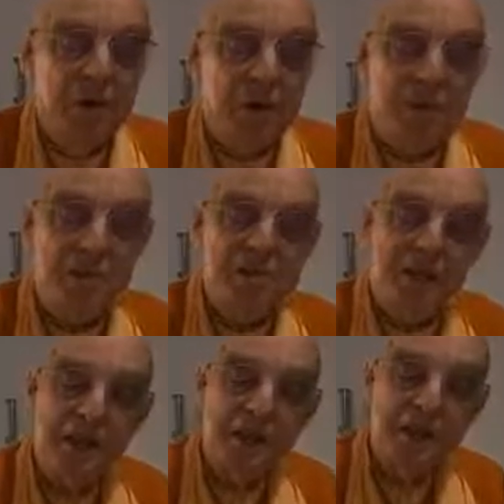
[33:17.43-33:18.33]
because
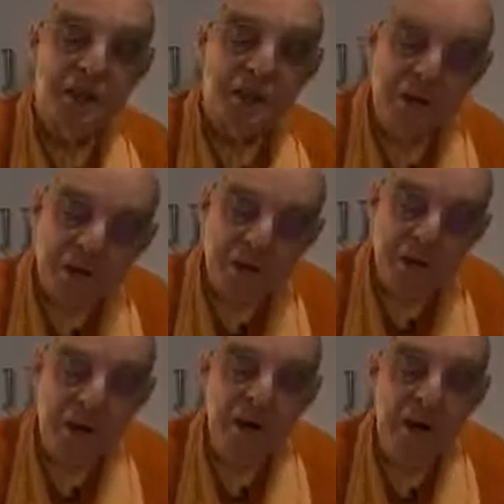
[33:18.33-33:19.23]
they consider
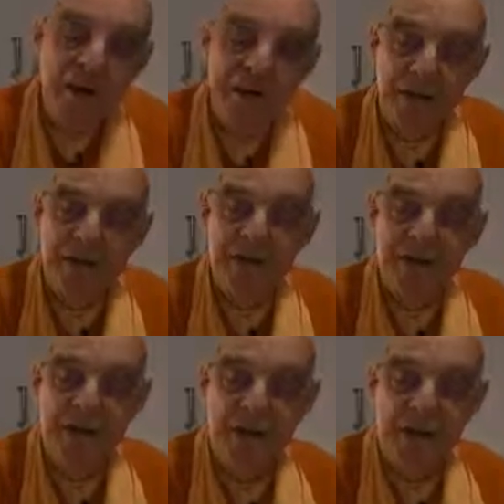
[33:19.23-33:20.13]
everything Maya,
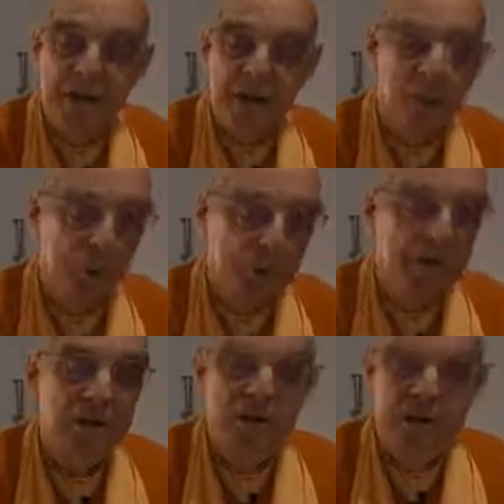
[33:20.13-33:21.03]
they are known
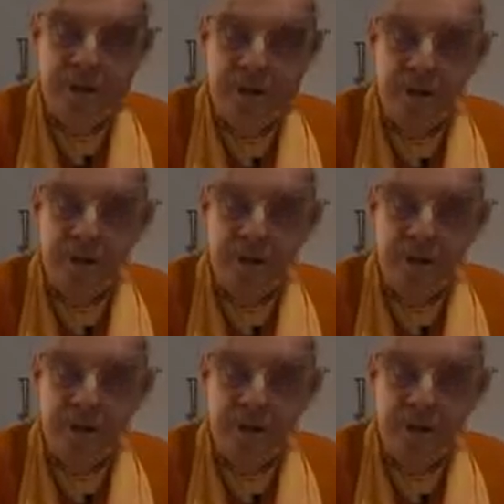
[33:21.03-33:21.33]
as